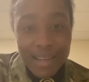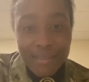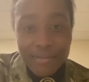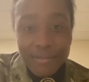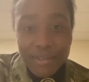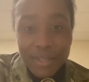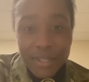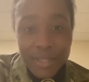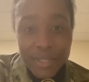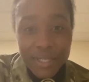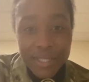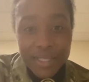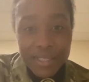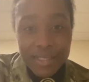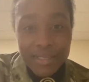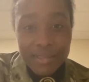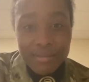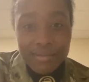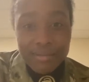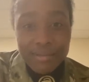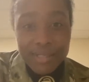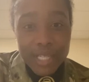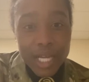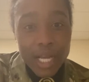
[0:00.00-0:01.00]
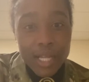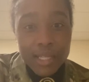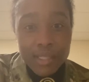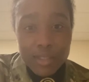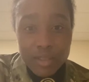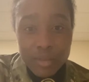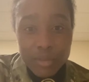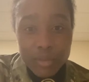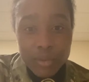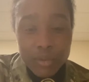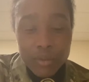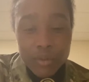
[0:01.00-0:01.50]
very
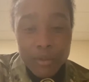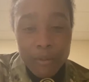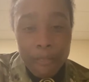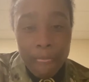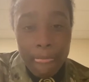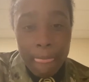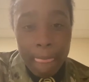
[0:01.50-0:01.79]
knowledgeable.